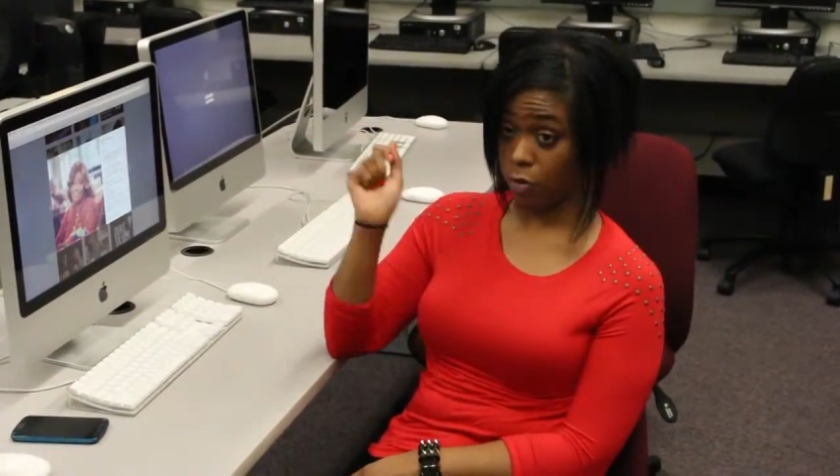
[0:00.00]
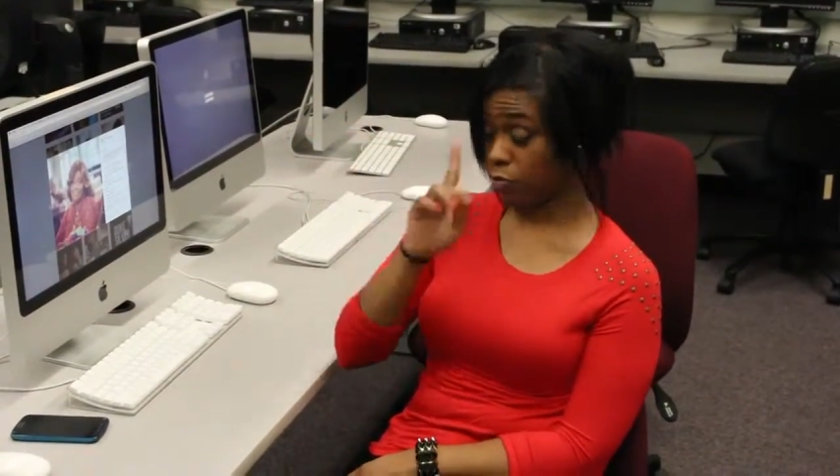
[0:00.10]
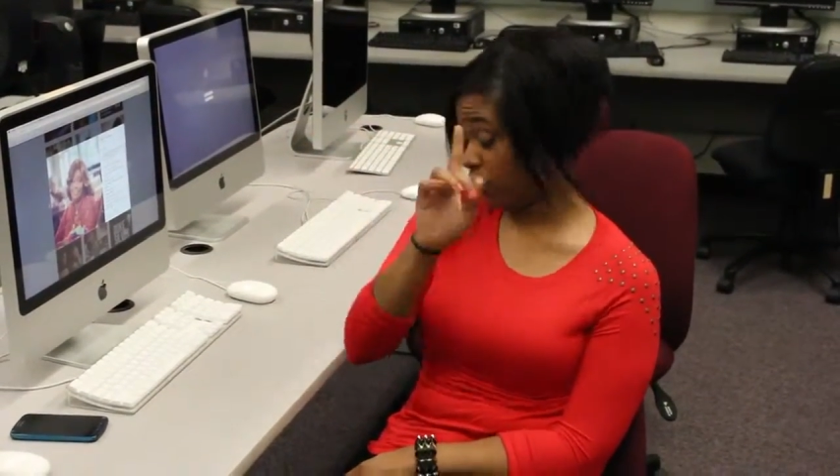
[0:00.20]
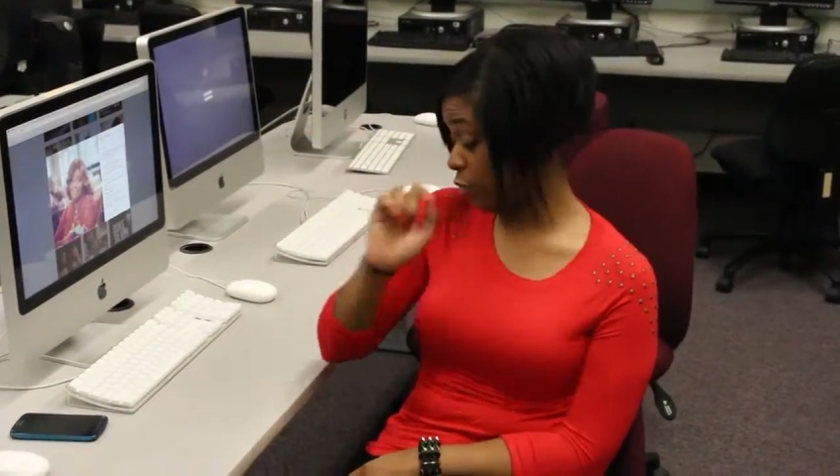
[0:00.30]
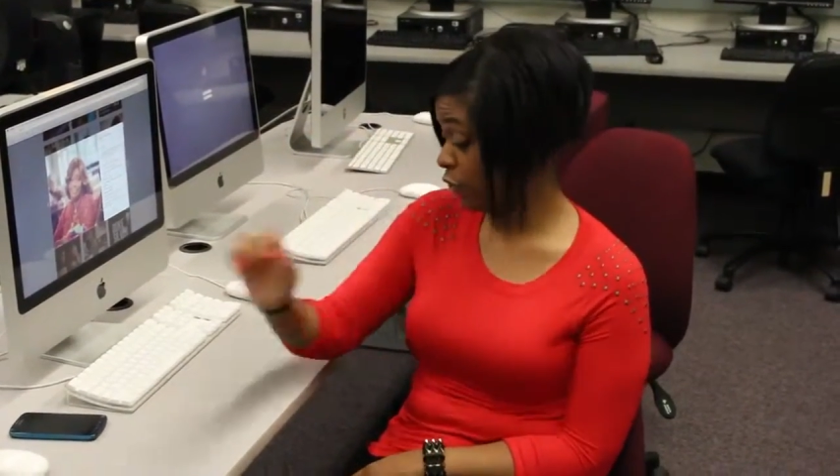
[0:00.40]
Oh,
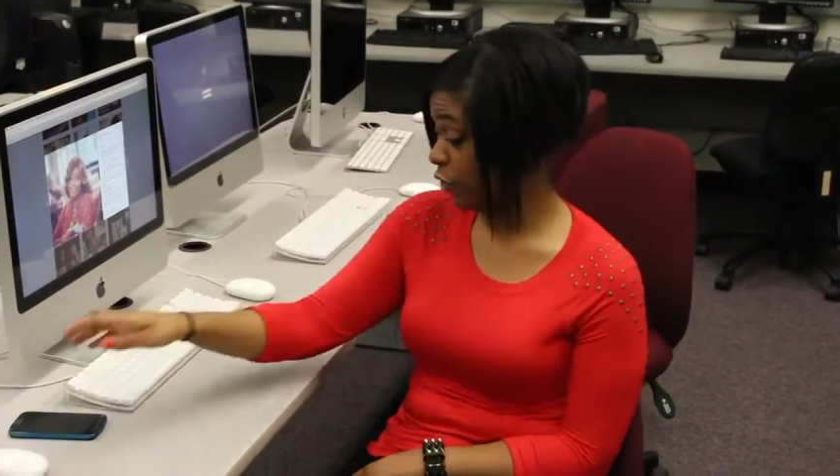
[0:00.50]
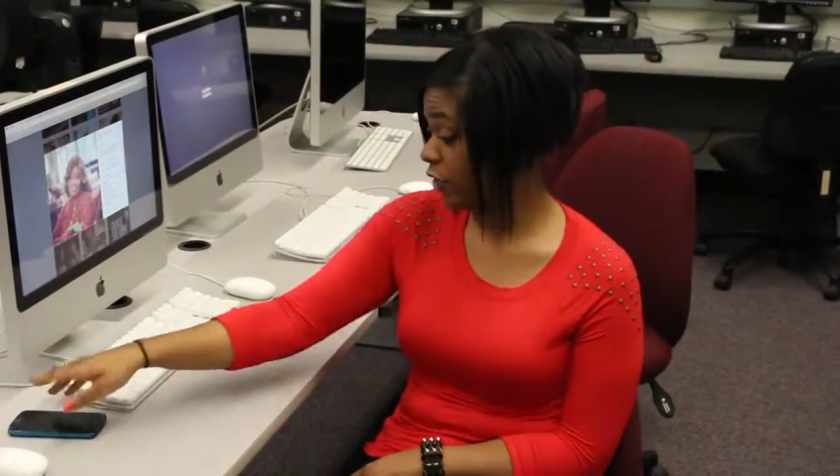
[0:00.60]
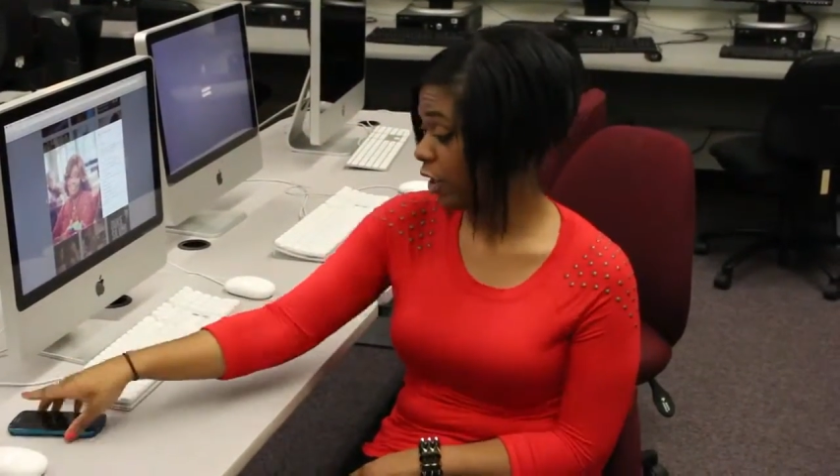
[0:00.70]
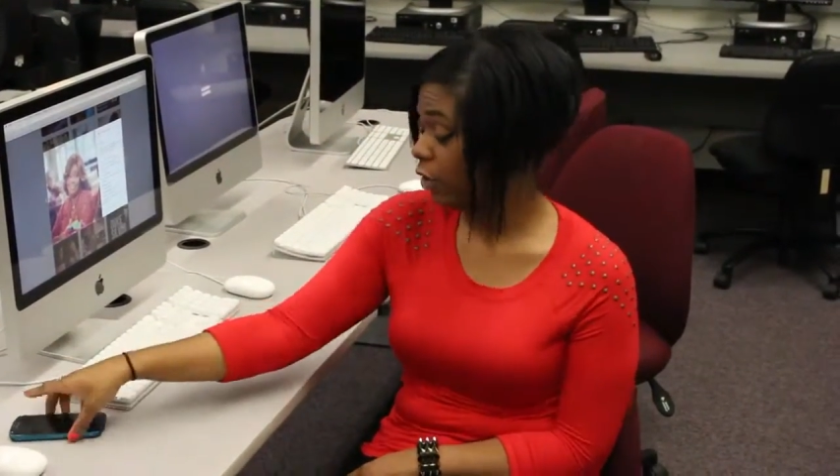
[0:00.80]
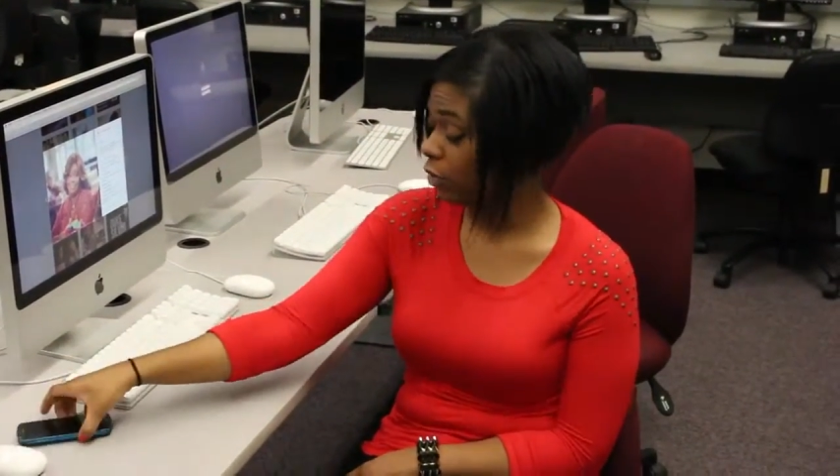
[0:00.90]
excuse me for a
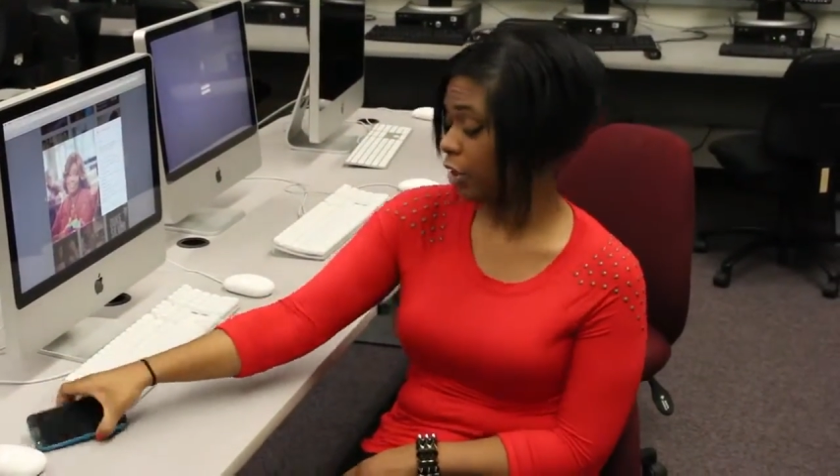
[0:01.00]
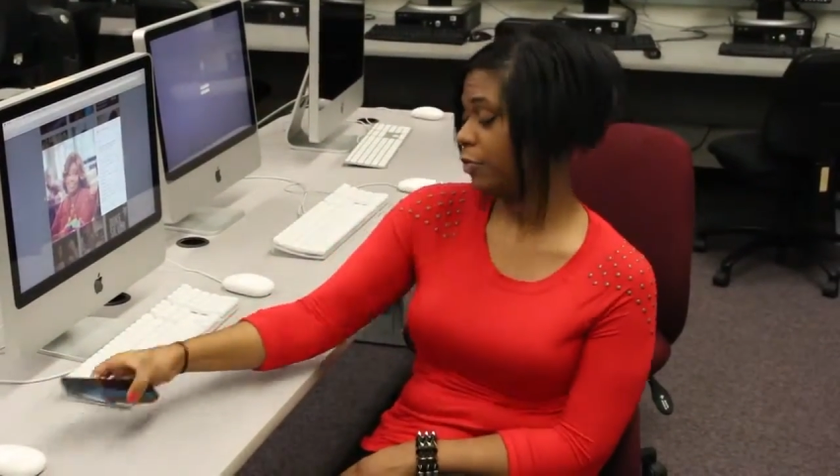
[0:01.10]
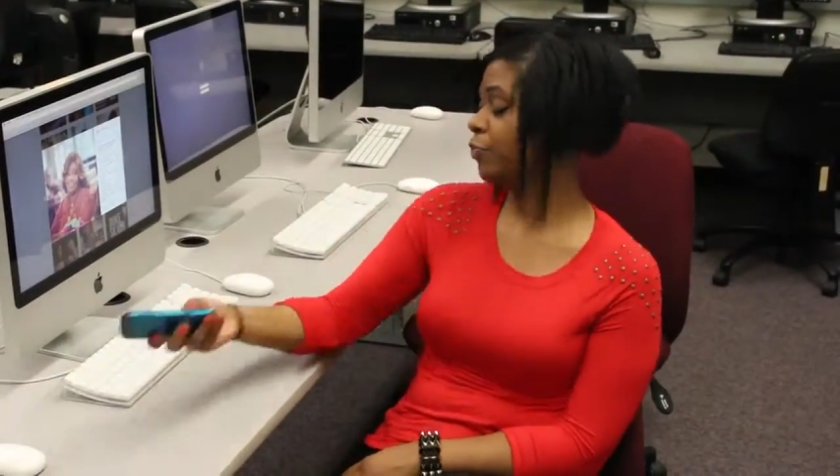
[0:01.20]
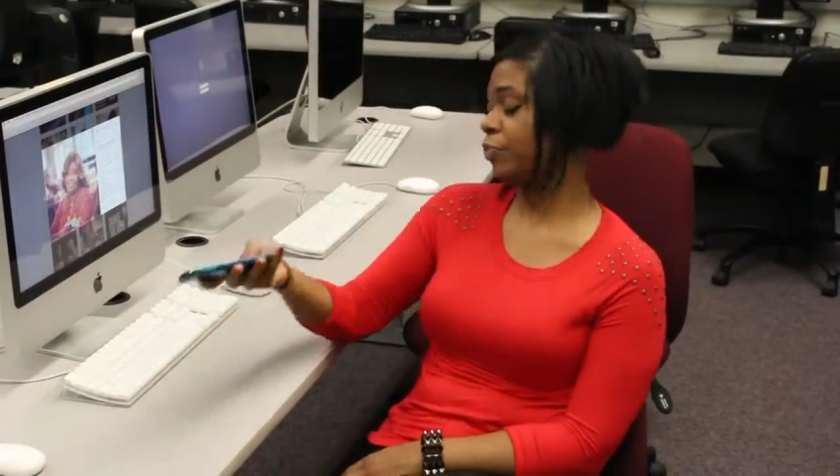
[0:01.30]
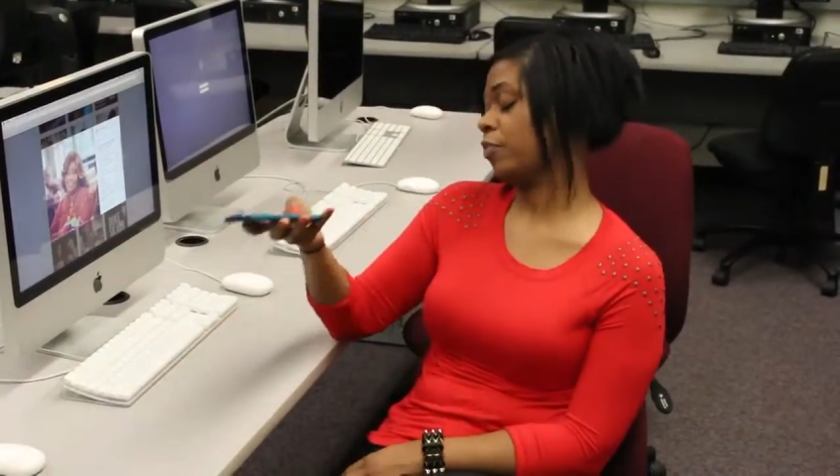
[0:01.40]
second. Hold on.